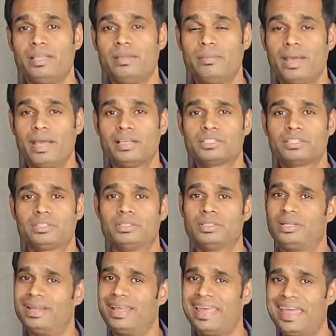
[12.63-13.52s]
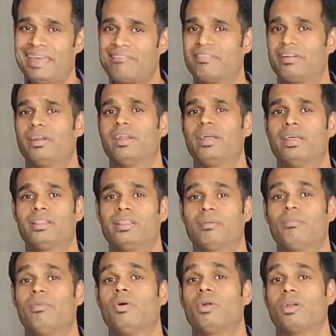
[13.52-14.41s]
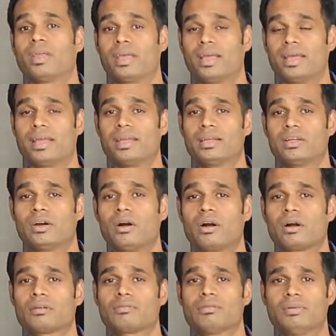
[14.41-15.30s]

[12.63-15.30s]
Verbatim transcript: Imagine that every day in the morning, I talk